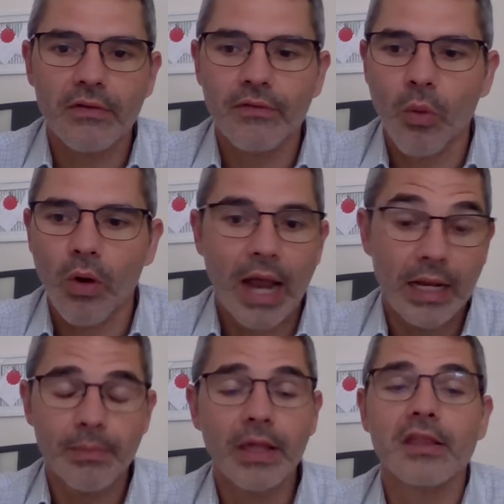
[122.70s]
for
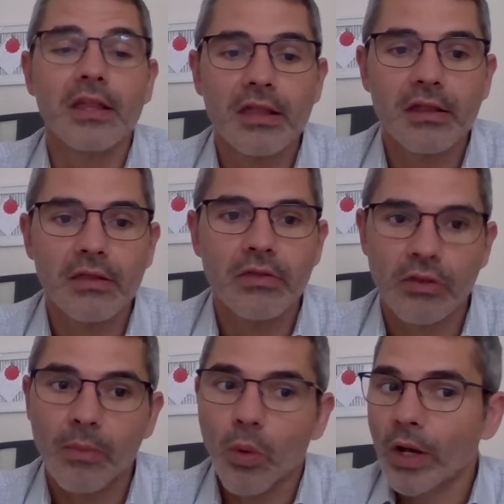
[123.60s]
any business, the
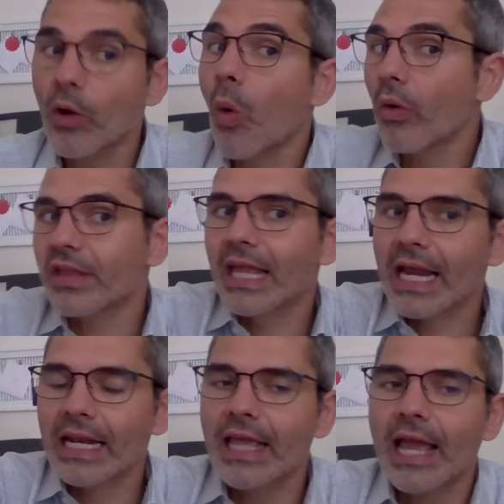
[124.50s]
number one goal is to
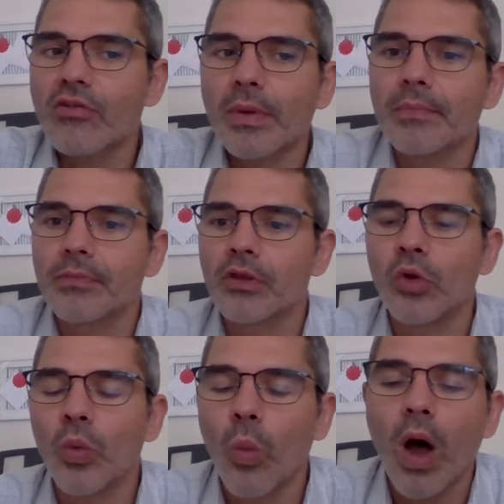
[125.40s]
get engagement.
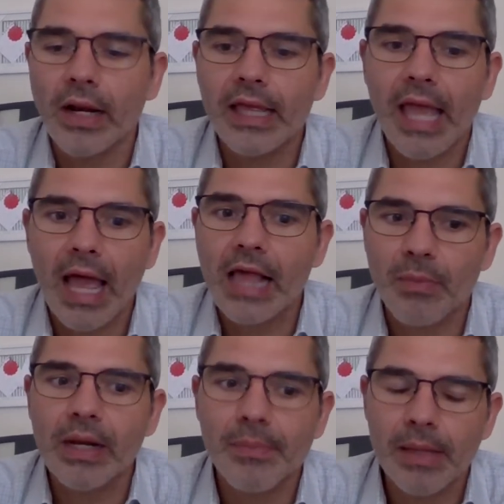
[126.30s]
You want to get as
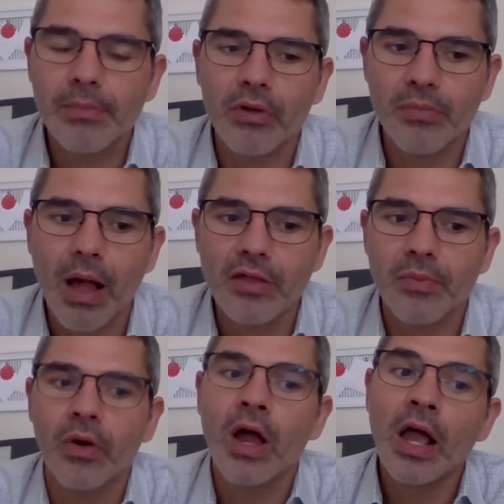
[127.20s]
many people as
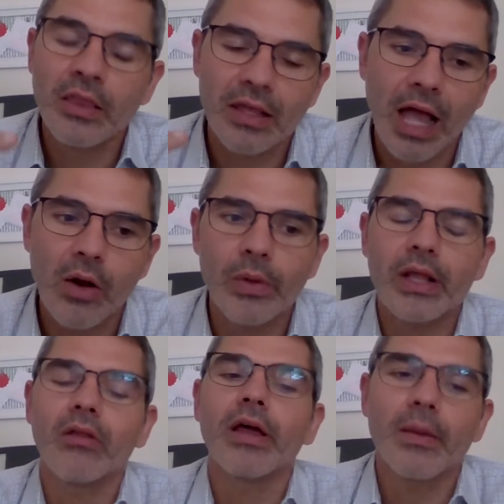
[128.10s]
possible to not only
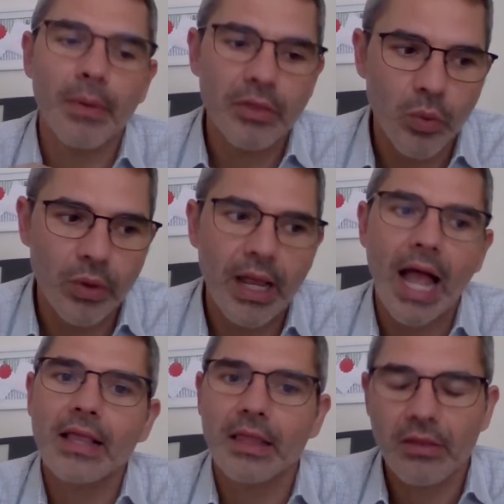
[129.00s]
click, but to
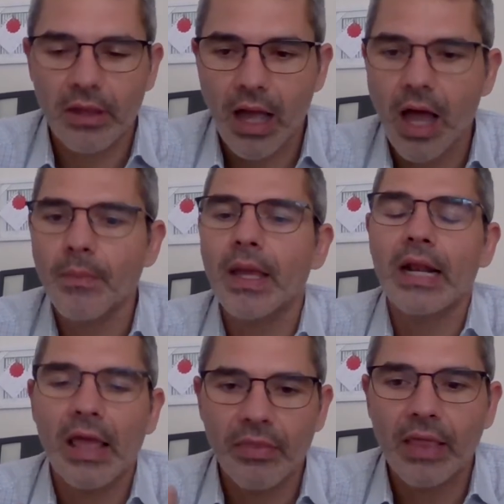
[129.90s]
react and to comment.
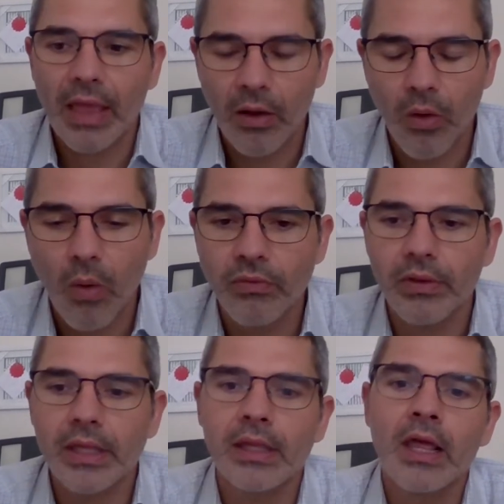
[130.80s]
And then that'll
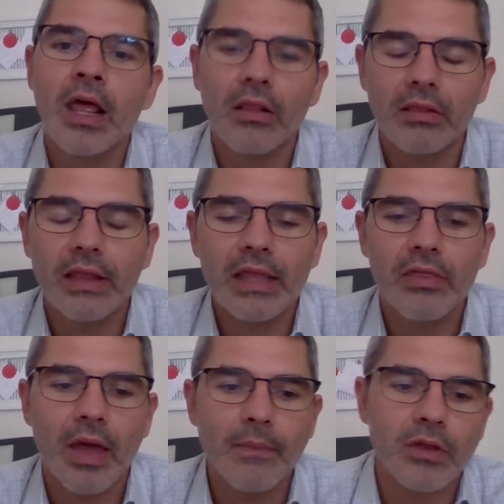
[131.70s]
hopefully lead
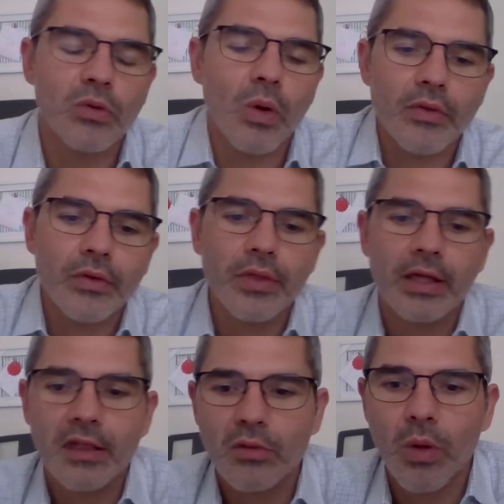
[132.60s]
them to do other
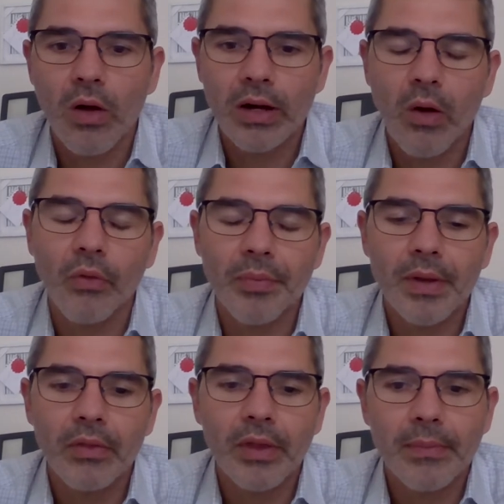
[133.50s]
things as well and
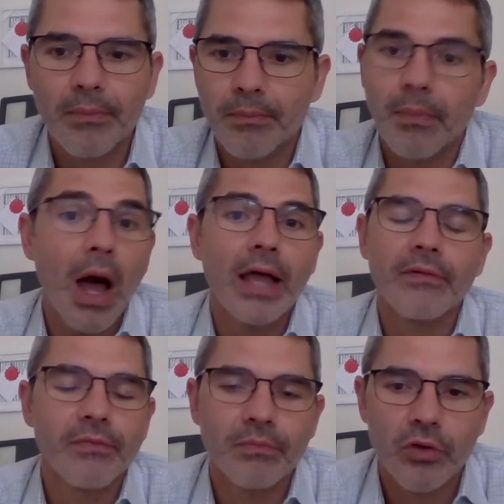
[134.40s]
ultimately buy
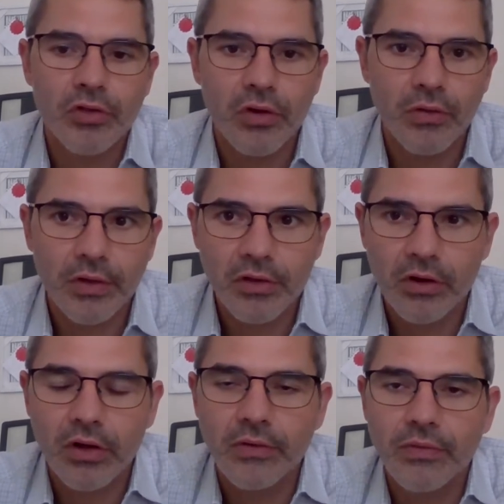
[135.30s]
your service or
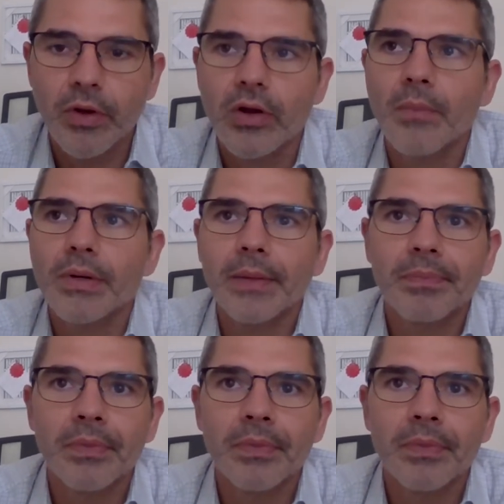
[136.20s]
good from your company.